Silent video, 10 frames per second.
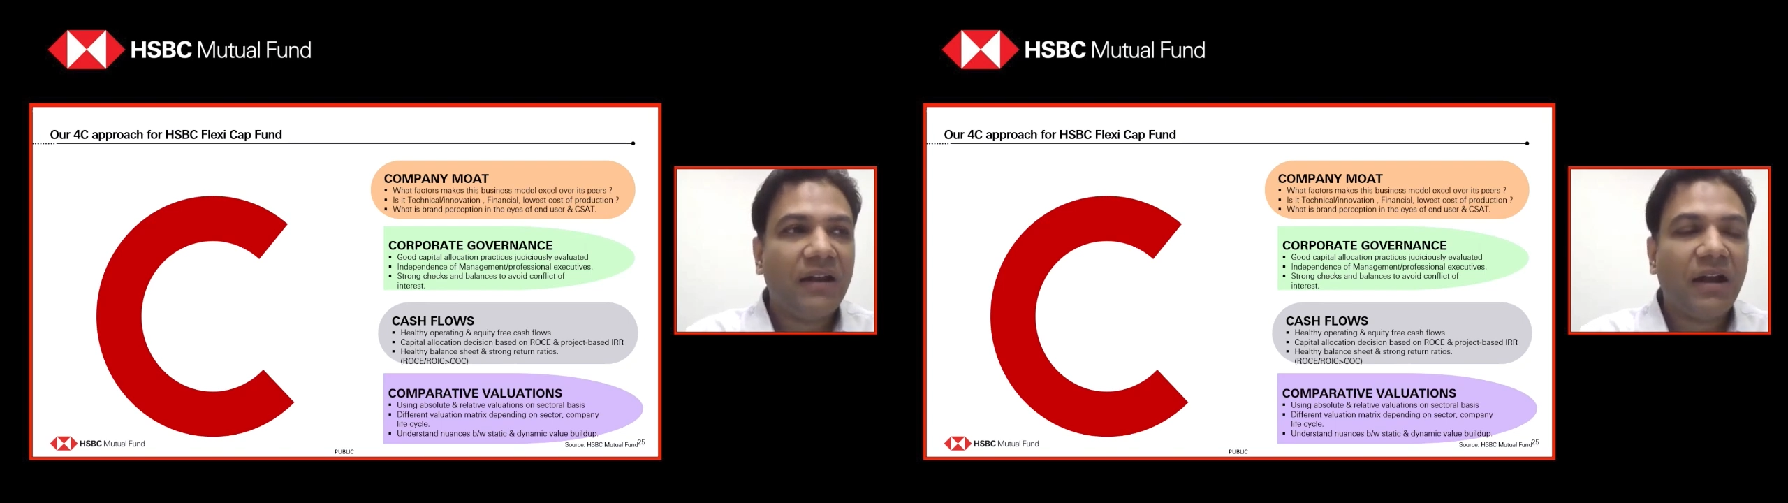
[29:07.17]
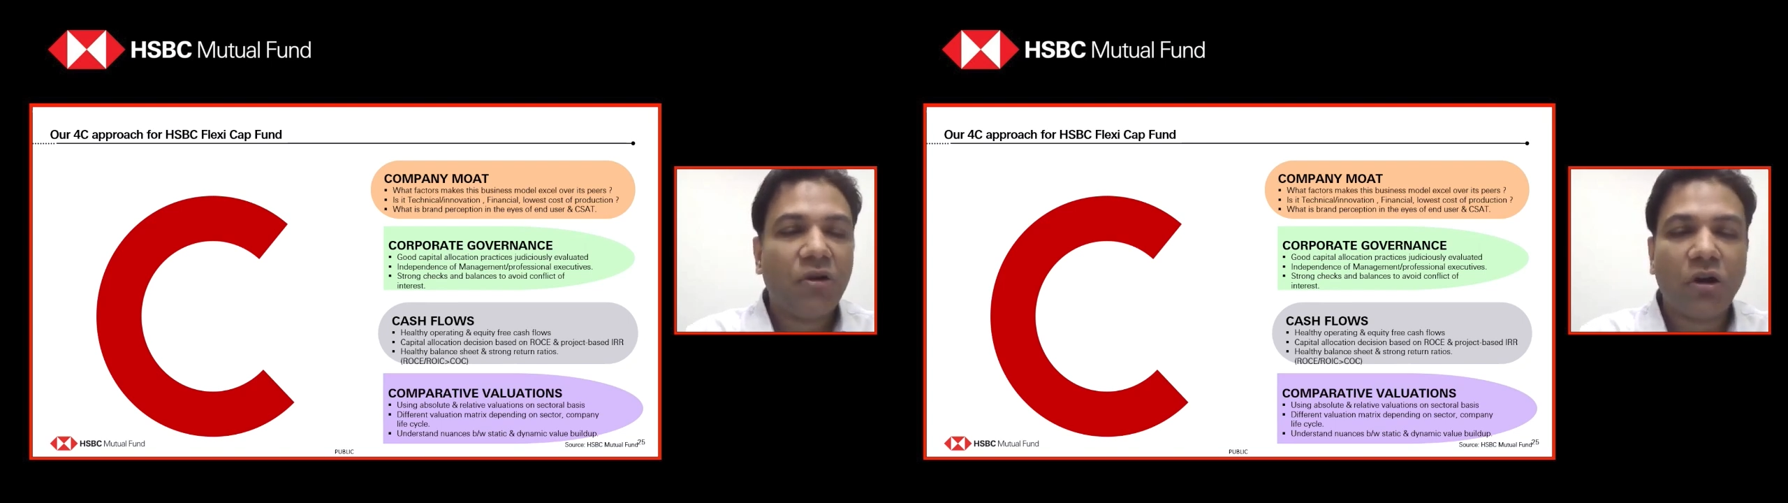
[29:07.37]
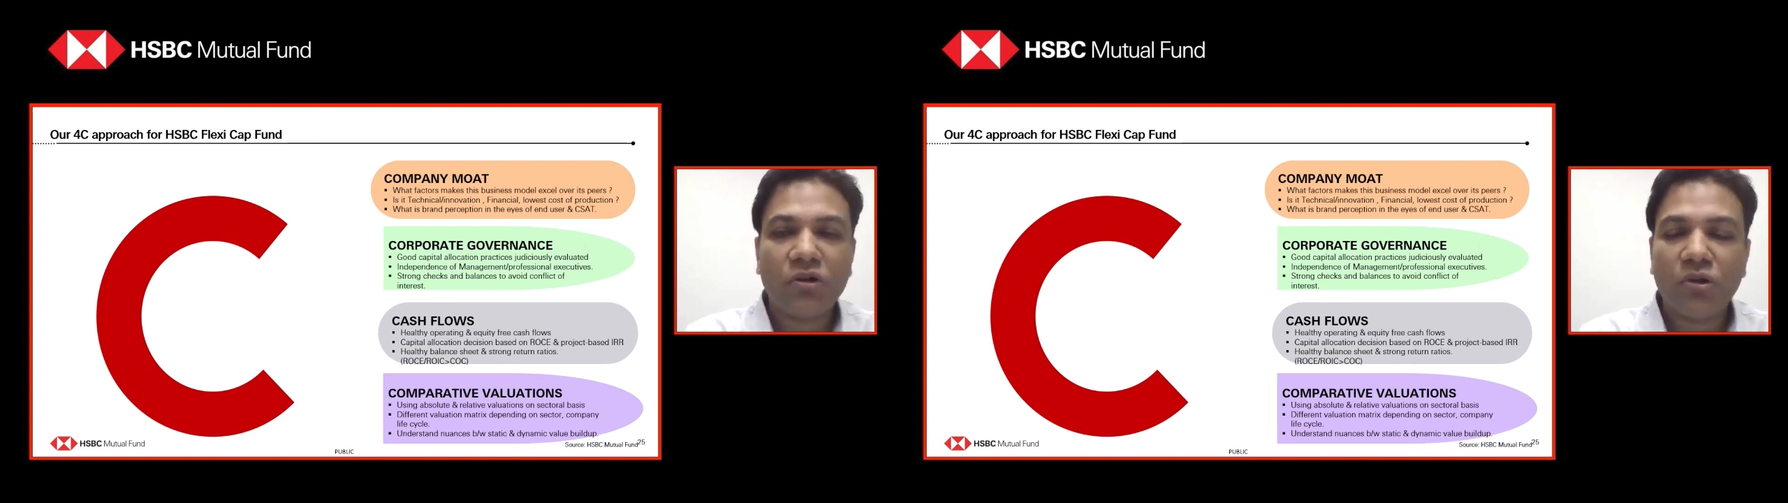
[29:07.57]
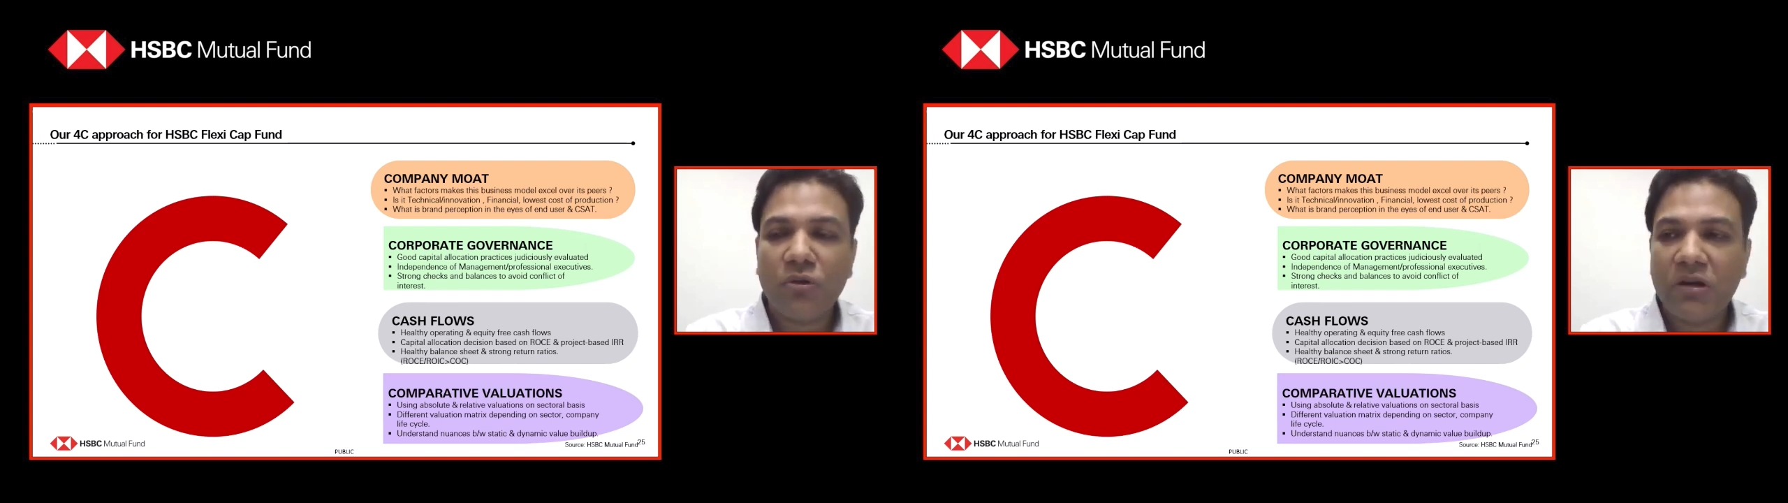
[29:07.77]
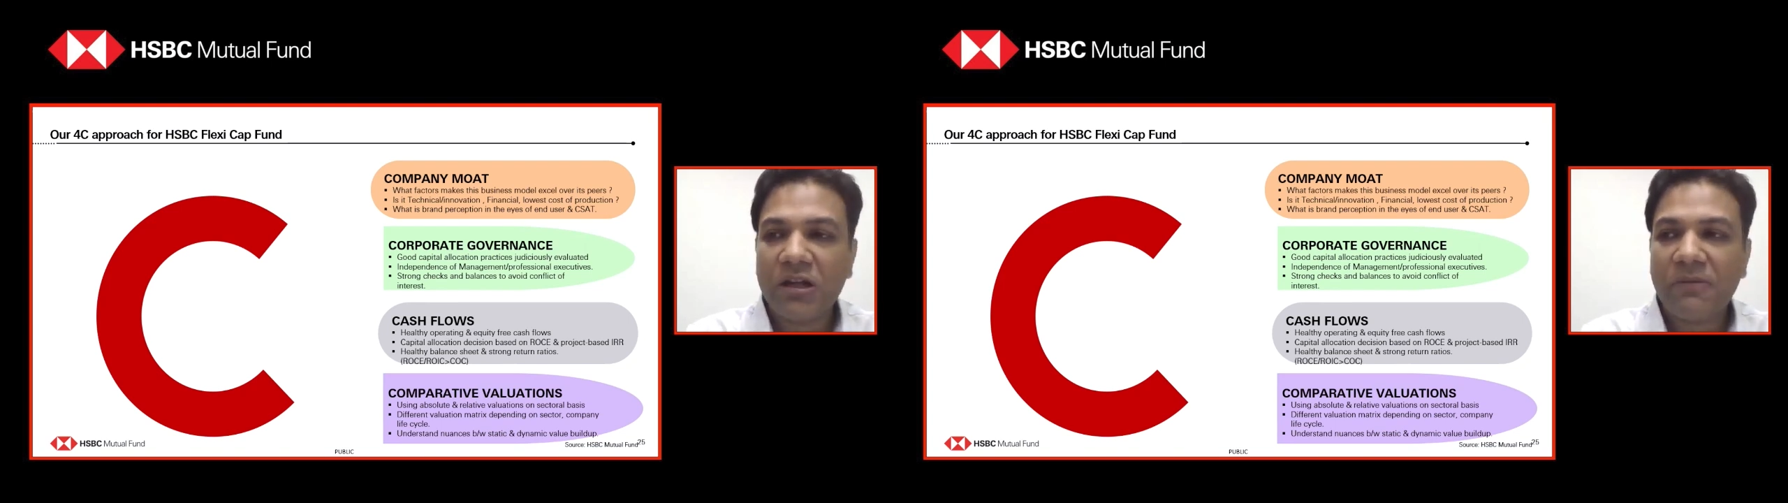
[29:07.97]
a not so
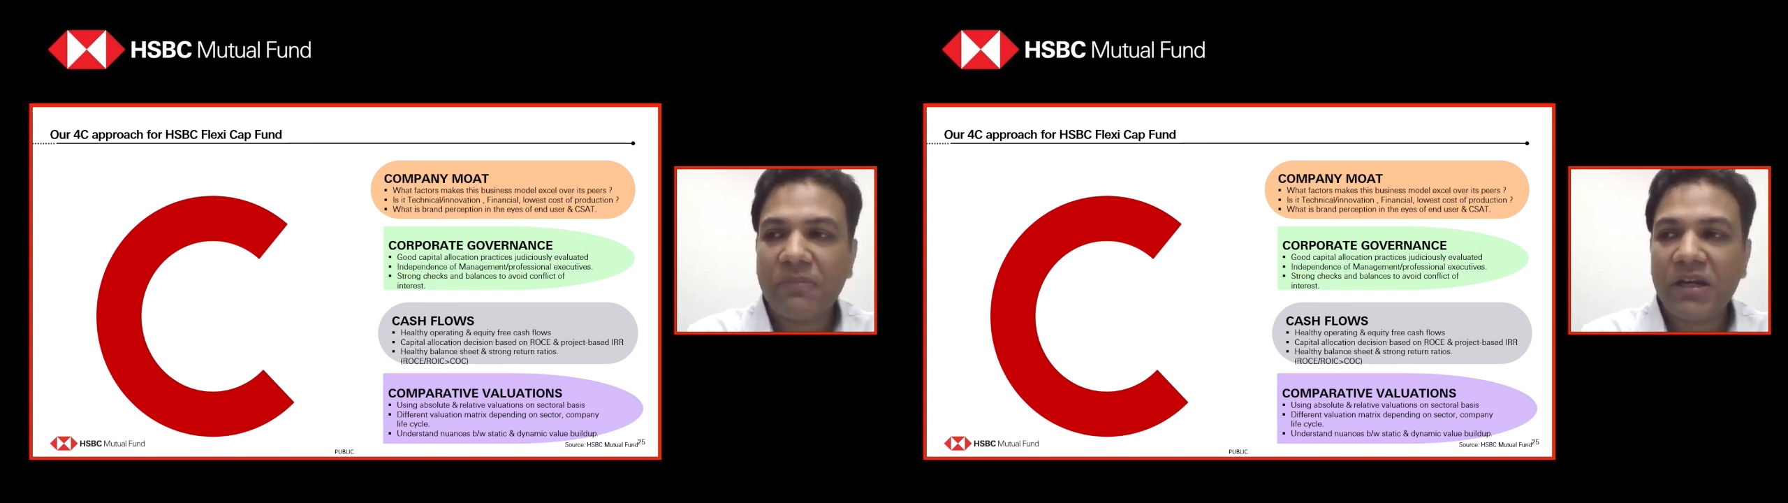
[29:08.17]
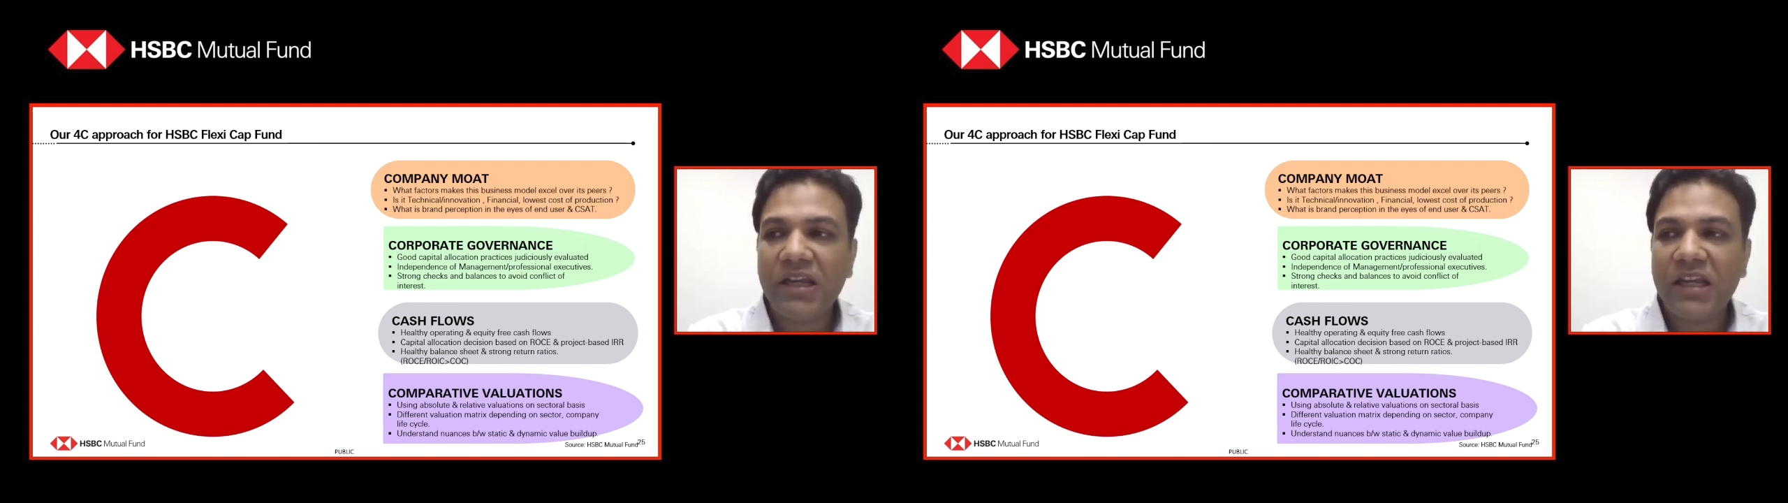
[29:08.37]
good company